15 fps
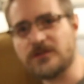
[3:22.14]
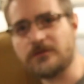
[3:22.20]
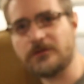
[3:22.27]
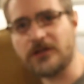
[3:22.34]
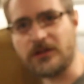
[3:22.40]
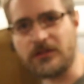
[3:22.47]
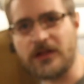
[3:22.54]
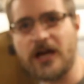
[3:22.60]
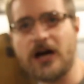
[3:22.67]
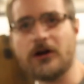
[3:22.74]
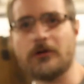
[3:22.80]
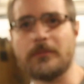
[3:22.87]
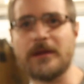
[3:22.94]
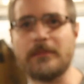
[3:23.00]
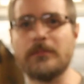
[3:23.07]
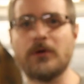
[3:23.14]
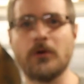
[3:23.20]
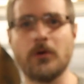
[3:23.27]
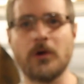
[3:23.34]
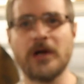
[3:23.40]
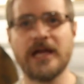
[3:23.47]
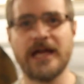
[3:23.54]
the front of the car a bit
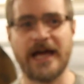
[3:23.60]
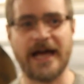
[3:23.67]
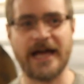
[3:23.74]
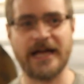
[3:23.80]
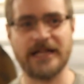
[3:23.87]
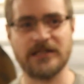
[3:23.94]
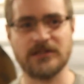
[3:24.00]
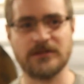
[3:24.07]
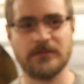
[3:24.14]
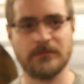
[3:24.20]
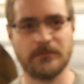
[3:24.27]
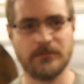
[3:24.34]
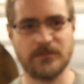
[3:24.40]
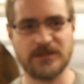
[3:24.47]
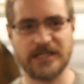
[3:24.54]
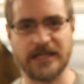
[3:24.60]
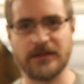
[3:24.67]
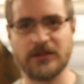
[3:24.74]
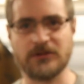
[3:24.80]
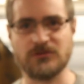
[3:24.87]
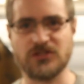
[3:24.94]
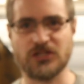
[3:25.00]
more and stick
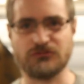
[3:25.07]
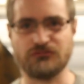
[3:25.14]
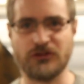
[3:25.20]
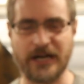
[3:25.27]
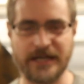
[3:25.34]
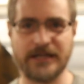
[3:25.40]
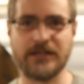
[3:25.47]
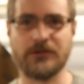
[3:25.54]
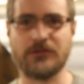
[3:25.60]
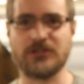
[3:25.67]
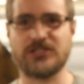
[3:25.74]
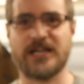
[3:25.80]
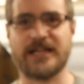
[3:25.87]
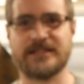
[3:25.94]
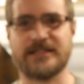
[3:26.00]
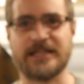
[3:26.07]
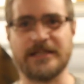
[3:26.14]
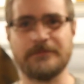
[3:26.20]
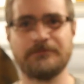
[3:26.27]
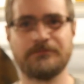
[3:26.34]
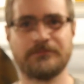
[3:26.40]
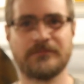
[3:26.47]
those directly on the
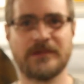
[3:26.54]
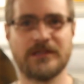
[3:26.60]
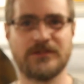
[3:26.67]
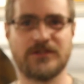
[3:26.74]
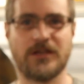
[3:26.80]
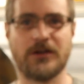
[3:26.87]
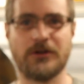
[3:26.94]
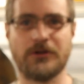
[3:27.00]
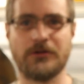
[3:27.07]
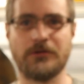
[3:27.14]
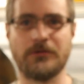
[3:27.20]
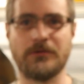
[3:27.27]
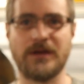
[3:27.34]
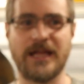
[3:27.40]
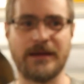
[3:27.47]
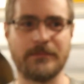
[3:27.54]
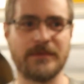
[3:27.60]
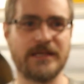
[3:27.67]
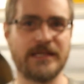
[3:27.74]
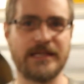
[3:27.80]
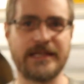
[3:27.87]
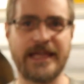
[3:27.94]
chassis. So let
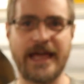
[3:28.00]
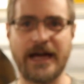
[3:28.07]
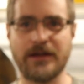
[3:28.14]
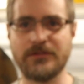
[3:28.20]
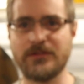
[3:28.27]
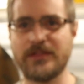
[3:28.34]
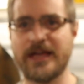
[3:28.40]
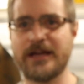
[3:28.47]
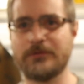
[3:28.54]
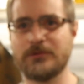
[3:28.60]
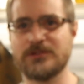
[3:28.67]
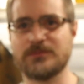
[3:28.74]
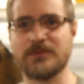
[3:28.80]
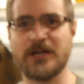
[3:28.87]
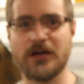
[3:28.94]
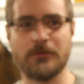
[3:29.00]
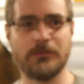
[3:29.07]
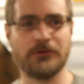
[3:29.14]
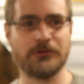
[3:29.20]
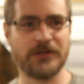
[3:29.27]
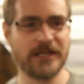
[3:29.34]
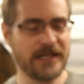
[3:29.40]
me get under there with some
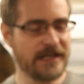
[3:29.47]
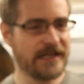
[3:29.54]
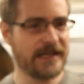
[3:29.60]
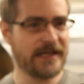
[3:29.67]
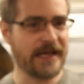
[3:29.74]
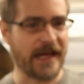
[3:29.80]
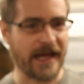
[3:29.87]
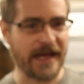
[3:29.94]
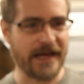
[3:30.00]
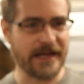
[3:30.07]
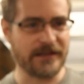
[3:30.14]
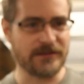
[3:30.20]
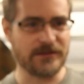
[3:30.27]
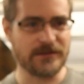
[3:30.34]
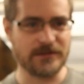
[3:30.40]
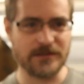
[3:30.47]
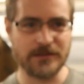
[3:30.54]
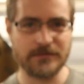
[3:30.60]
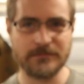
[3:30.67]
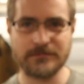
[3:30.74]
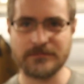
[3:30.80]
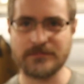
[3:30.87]
cardboard and
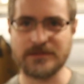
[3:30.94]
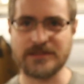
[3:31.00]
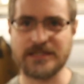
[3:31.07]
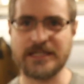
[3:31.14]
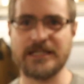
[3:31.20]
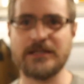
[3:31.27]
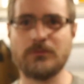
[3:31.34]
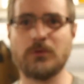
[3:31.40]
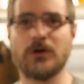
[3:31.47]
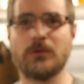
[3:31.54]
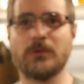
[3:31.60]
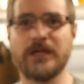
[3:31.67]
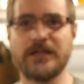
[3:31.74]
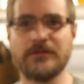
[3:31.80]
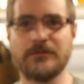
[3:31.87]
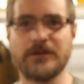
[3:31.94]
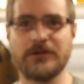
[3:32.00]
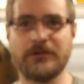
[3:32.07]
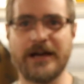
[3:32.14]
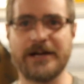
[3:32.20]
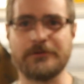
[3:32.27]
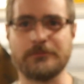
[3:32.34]
see what we can
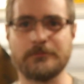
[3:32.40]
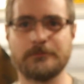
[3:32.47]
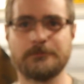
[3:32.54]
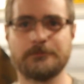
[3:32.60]
figure out.